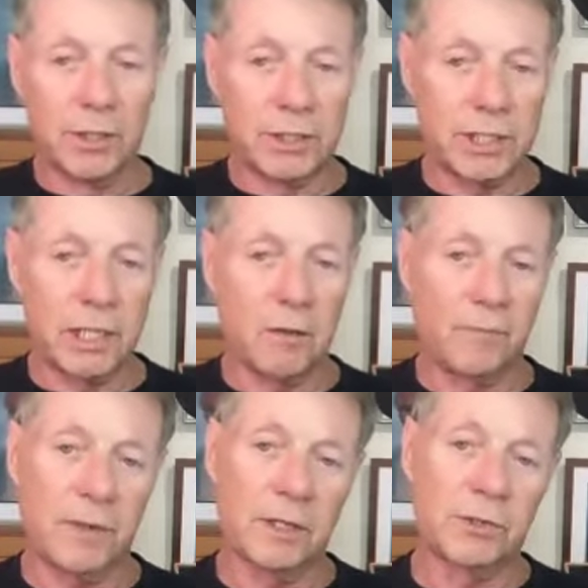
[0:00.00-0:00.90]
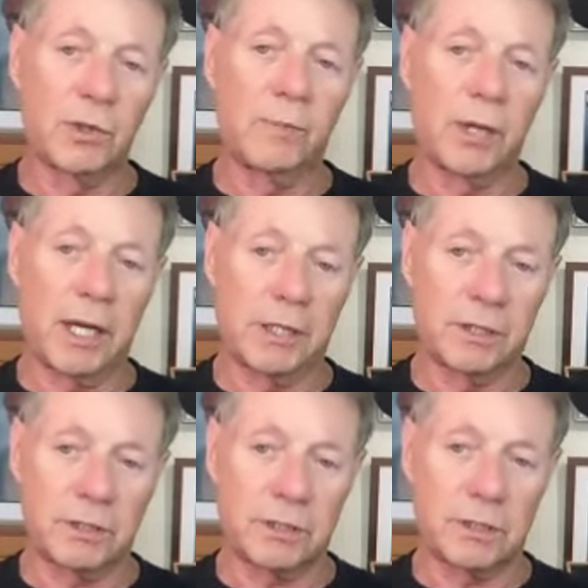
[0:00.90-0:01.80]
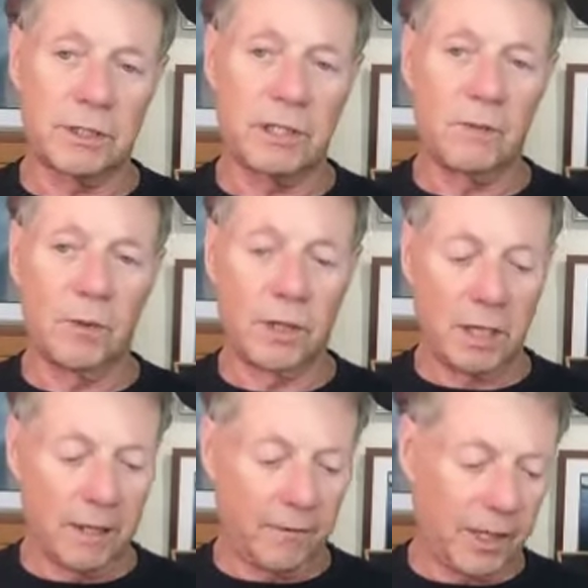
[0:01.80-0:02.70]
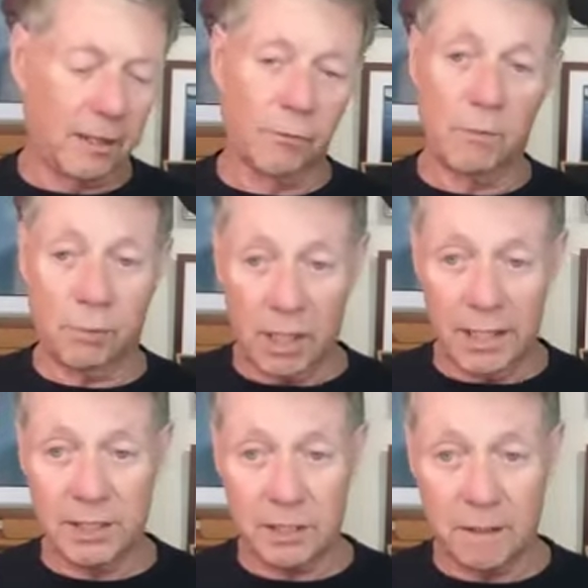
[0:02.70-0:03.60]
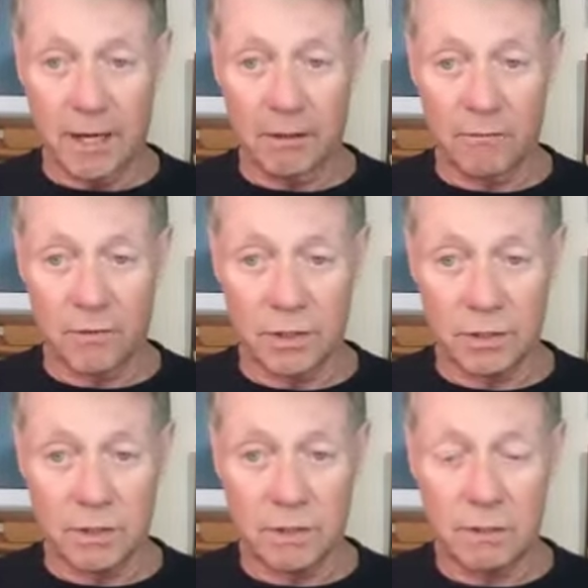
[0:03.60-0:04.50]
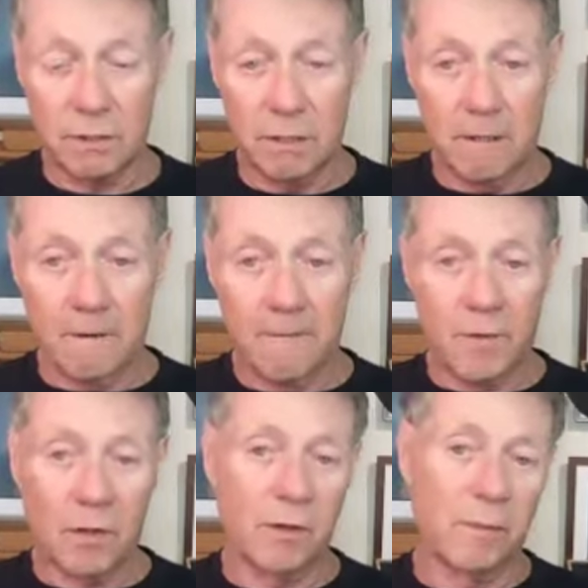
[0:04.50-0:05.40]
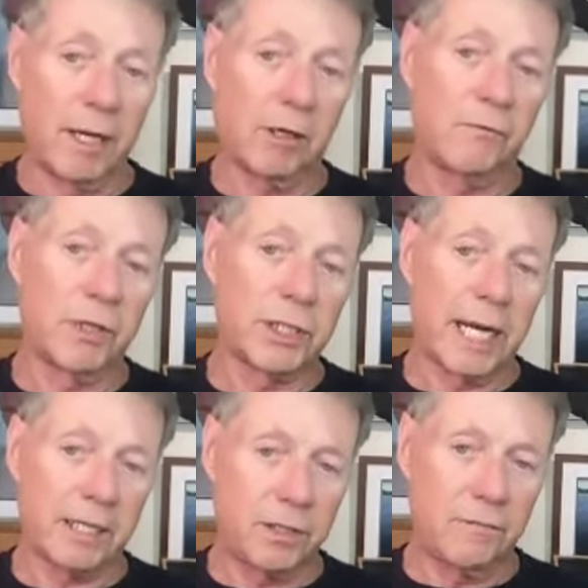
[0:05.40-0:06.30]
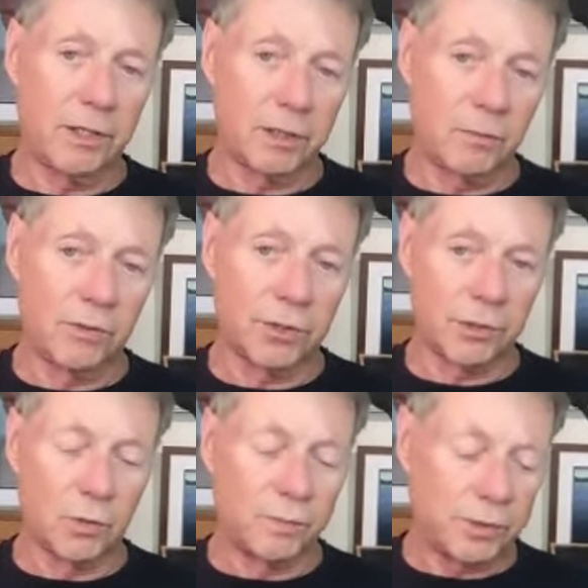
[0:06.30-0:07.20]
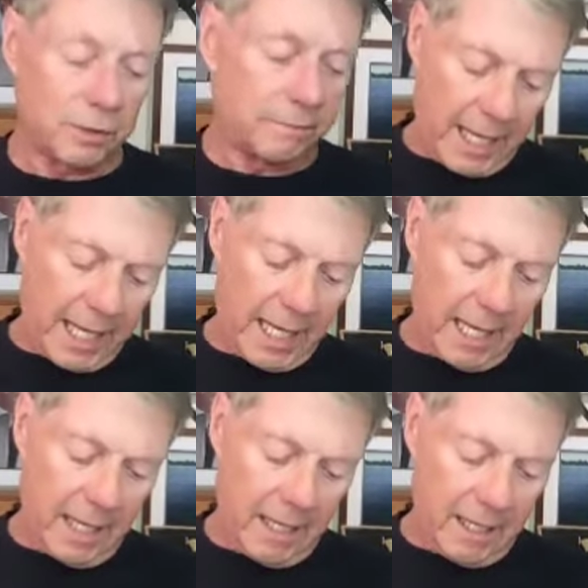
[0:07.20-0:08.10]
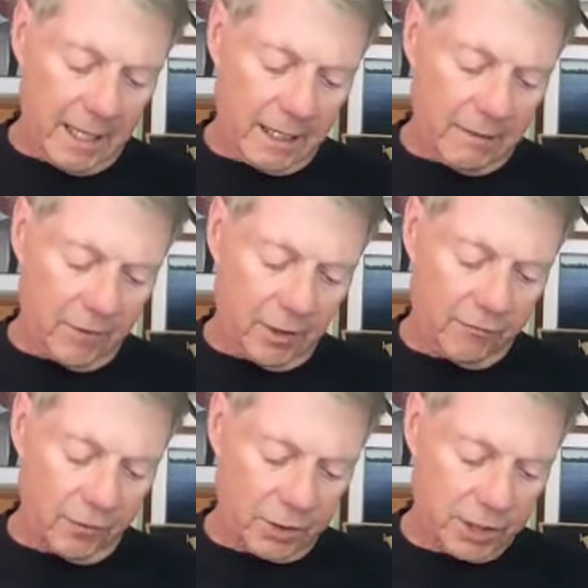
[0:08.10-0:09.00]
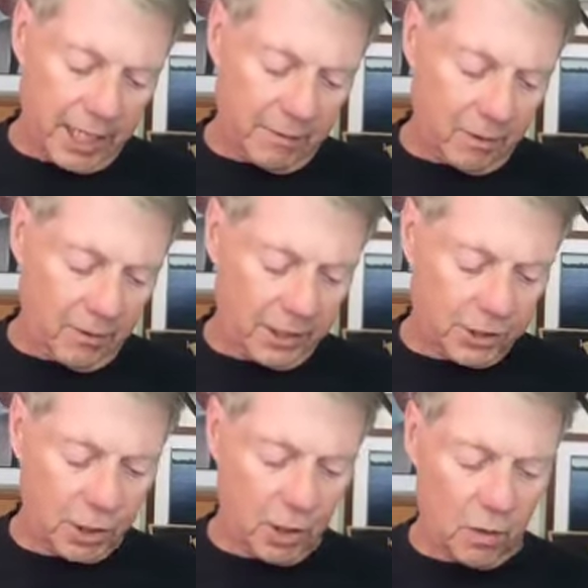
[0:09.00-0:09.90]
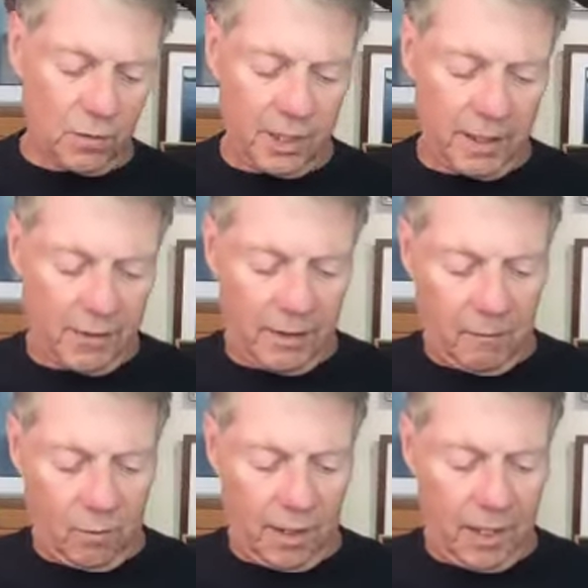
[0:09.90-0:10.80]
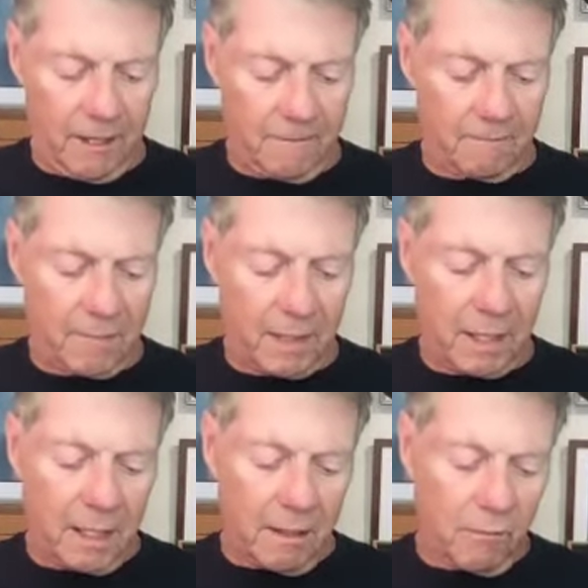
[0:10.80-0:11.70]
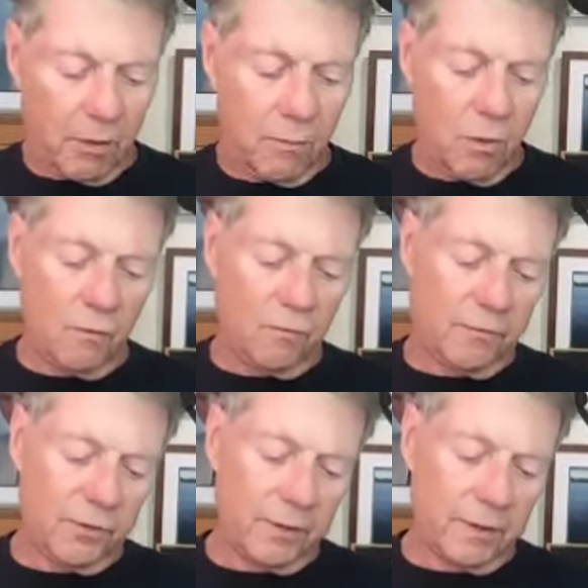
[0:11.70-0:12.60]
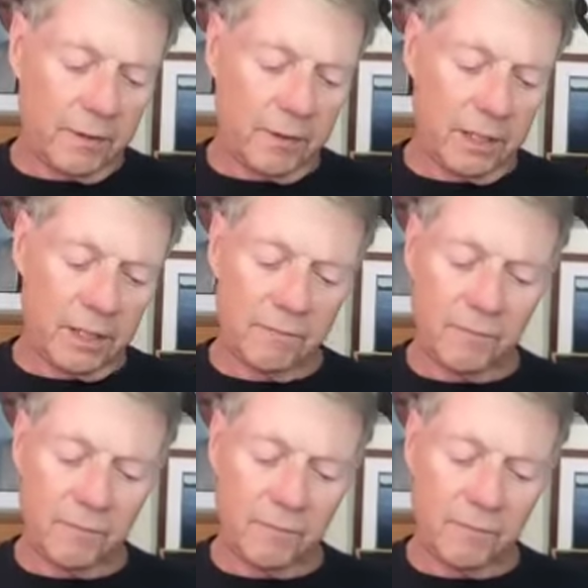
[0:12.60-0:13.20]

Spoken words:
cell supernatants to see whether or not they could replace the macrophages or the macrophage activity with the soups. In the very first table, they show that when they removed the